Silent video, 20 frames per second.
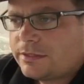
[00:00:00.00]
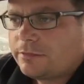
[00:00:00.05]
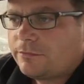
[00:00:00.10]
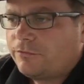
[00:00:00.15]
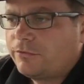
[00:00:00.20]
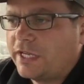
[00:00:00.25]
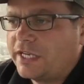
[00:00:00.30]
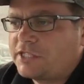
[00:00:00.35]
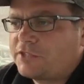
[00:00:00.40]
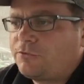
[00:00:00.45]

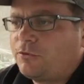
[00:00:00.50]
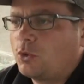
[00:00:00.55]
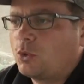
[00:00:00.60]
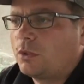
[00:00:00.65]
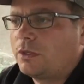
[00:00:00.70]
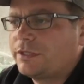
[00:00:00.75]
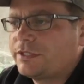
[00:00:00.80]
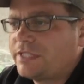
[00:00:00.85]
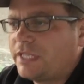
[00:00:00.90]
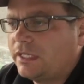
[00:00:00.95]
Flash
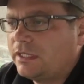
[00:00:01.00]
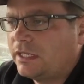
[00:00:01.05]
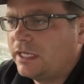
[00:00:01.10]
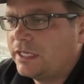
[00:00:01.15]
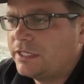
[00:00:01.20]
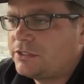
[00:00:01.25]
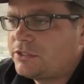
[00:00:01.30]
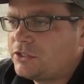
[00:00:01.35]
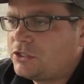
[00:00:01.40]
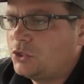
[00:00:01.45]
forward 10
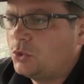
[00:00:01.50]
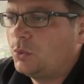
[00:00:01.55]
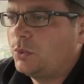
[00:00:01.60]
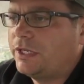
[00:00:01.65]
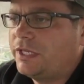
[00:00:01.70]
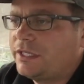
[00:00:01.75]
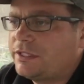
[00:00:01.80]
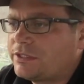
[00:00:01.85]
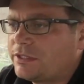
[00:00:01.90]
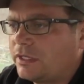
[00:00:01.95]
days, 2
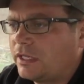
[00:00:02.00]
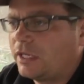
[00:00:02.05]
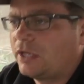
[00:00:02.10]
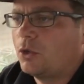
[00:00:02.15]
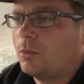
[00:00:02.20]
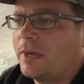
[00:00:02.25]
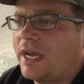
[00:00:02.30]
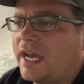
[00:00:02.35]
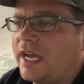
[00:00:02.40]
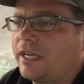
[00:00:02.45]
weeks, and I
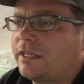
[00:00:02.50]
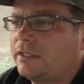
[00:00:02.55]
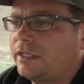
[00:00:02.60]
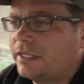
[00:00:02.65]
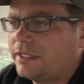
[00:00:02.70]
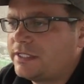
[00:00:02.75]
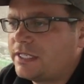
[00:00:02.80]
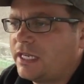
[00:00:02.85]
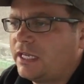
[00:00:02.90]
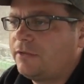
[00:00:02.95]
go back and
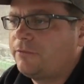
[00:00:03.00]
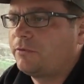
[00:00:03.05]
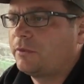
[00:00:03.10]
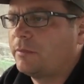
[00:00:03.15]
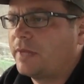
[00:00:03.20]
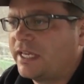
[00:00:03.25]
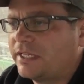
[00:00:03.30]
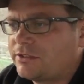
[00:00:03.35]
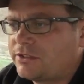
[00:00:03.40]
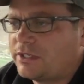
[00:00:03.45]
I take
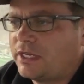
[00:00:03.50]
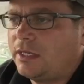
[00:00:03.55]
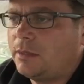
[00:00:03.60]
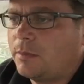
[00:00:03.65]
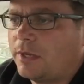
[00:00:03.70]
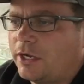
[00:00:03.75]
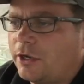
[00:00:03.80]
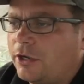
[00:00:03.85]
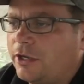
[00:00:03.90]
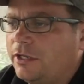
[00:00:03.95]
from that
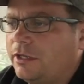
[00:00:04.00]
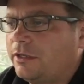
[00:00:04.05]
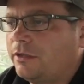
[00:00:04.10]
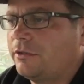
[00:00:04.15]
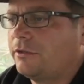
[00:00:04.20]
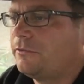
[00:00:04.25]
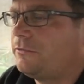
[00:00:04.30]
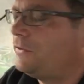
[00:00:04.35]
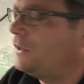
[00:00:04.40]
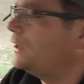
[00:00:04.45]
same area
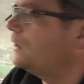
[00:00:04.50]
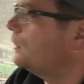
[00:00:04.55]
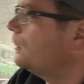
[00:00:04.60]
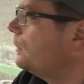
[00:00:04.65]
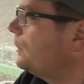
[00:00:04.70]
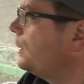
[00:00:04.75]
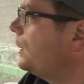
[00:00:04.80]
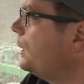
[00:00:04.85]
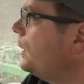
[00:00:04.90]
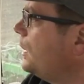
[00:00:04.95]
of the
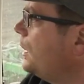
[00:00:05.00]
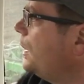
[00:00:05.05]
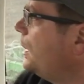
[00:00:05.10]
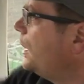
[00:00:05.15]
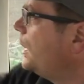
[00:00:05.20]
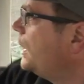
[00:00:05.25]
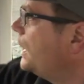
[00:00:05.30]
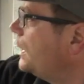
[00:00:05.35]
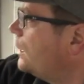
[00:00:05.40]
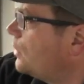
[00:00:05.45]
field,
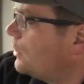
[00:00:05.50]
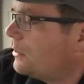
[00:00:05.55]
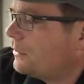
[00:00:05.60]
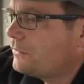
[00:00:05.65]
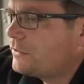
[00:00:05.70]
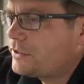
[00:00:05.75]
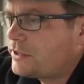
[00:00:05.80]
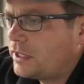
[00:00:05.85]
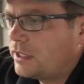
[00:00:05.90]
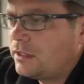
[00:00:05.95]
and all
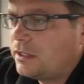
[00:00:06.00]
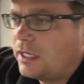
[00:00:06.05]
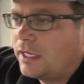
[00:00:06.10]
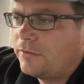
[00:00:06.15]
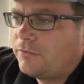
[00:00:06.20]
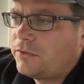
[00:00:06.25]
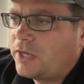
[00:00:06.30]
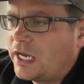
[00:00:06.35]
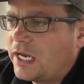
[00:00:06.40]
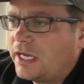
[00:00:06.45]
of a sudden
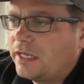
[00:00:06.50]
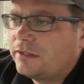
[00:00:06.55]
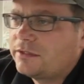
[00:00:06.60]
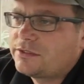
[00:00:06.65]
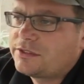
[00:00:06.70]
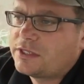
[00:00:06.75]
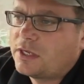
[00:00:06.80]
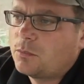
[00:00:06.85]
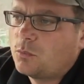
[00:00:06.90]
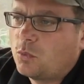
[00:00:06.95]
I've got
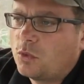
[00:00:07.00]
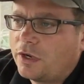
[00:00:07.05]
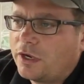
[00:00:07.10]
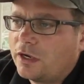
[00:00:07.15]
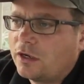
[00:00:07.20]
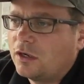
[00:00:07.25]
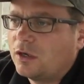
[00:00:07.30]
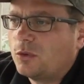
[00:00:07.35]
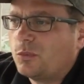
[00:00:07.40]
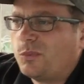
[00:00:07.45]

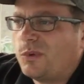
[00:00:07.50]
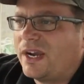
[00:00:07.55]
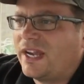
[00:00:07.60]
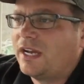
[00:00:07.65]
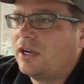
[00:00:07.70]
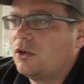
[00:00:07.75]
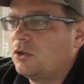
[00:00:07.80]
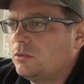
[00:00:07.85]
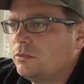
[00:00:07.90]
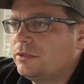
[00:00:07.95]
somewhere
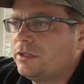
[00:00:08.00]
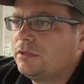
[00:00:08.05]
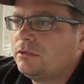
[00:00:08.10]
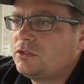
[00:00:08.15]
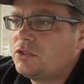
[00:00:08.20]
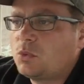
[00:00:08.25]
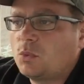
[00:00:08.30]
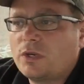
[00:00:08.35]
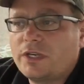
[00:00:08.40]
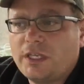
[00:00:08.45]
around
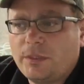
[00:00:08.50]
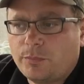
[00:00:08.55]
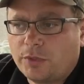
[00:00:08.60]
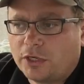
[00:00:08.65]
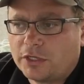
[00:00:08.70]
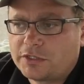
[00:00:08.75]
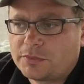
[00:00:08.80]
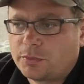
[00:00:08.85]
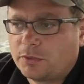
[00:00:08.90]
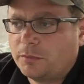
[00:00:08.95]
20
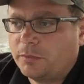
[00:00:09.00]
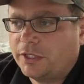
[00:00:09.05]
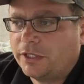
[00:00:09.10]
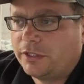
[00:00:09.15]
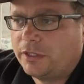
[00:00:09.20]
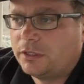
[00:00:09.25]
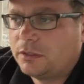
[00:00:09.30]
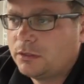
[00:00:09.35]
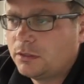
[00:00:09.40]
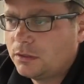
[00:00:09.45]
parts per
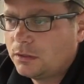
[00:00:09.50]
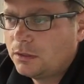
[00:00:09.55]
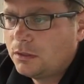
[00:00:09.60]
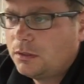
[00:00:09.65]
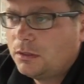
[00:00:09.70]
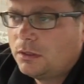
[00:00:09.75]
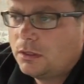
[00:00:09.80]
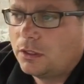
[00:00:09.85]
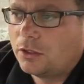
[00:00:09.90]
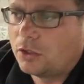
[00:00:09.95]
million
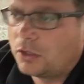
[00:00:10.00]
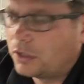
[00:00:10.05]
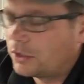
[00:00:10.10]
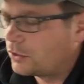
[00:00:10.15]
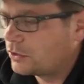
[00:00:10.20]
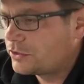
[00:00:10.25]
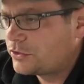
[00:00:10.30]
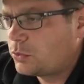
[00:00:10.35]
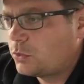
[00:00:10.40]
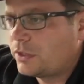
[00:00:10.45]

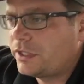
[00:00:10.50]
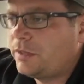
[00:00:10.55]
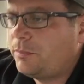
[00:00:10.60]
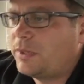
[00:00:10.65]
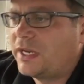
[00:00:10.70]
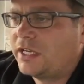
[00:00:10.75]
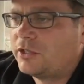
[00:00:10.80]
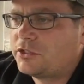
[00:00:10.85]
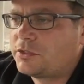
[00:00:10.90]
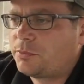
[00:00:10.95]
or 20
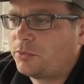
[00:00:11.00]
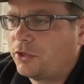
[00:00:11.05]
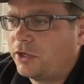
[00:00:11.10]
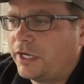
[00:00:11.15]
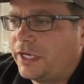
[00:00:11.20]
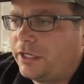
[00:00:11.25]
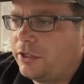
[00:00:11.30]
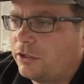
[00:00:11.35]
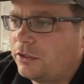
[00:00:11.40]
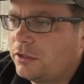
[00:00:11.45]
pounds per
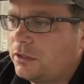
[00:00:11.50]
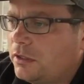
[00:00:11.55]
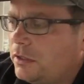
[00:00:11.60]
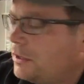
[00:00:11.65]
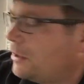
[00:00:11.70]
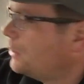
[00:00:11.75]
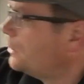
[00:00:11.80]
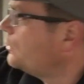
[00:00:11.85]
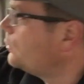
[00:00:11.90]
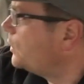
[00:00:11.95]
acre
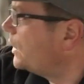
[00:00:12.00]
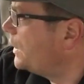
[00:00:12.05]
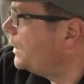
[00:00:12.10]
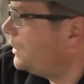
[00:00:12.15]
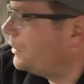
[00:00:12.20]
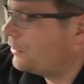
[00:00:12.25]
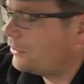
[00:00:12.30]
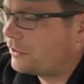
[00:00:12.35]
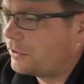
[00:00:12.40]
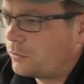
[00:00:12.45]
right
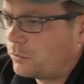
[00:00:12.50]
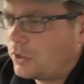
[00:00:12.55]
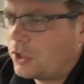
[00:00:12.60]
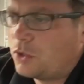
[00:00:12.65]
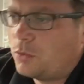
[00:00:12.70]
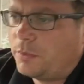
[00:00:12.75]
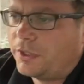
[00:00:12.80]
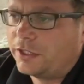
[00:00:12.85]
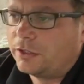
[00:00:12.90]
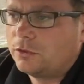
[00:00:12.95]
here in the
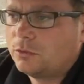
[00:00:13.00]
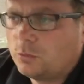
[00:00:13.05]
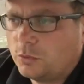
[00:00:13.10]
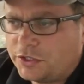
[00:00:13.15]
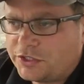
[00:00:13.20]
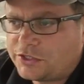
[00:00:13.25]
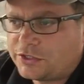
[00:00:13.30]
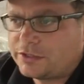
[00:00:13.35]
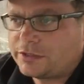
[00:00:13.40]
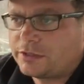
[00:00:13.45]
row middle,
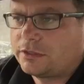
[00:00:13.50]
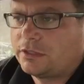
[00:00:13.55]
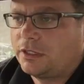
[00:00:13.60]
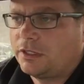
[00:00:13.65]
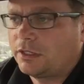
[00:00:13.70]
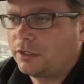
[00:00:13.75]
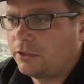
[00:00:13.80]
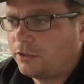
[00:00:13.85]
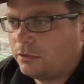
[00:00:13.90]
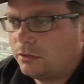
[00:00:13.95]
which is the